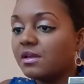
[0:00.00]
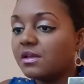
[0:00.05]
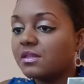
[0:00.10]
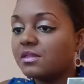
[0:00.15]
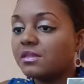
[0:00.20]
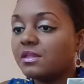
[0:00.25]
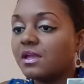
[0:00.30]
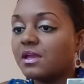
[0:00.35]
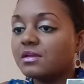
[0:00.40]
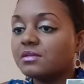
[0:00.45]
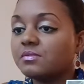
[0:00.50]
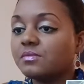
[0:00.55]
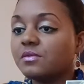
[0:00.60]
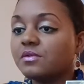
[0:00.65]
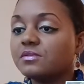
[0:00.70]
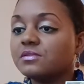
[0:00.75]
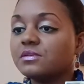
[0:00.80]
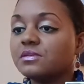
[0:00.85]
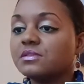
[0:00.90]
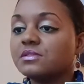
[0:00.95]
Next
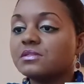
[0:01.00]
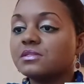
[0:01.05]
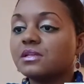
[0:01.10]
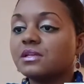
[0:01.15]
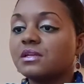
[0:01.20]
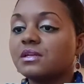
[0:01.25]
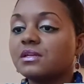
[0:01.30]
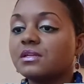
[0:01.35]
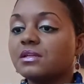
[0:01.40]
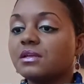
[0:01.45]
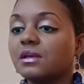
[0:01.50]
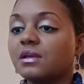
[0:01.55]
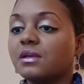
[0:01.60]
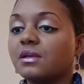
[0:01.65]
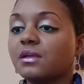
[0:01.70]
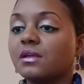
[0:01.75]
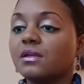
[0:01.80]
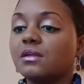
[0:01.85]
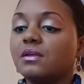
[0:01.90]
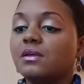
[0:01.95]
person
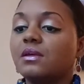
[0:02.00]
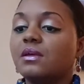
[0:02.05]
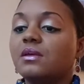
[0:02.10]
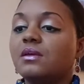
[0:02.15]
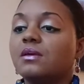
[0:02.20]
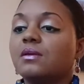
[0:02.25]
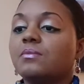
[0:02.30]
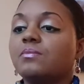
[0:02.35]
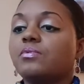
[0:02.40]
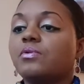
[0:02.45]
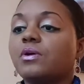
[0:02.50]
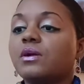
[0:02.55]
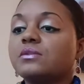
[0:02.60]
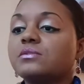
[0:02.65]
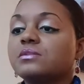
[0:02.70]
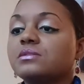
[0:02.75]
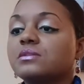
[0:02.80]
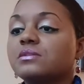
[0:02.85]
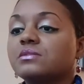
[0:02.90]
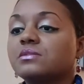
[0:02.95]
said,
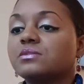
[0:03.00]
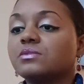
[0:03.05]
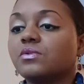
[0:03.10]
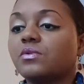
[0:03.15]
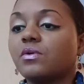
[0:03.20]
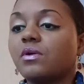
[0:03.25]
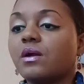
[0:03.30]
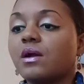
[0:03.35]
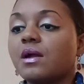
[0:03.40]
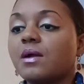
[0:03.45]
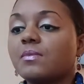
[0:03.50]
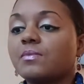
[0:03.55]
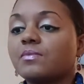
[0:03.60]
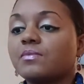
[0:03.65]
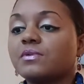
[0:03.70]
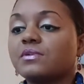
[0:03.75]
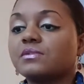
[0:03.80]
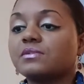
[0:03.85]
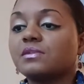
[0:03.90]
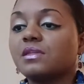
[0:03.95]
prejudice
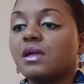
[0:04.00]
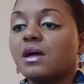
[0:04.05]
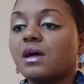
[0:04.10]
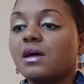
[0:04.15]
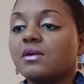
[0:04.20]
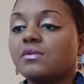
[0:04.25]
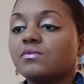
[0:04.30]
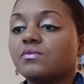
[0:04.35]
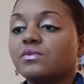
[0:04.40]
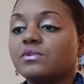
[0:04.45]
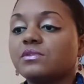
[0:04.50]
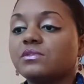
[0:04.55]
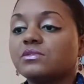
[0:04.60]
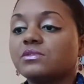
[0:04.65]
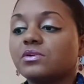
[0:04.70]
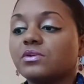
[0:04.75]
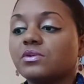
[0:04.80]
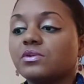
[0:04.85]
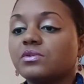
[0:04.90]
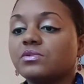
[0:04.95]
crap is not
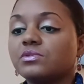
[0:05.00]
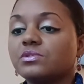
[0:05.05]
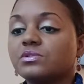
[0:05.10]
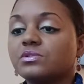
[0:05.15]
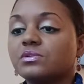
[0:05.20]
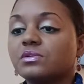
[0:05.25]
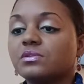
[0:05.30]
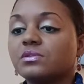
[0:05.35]
research.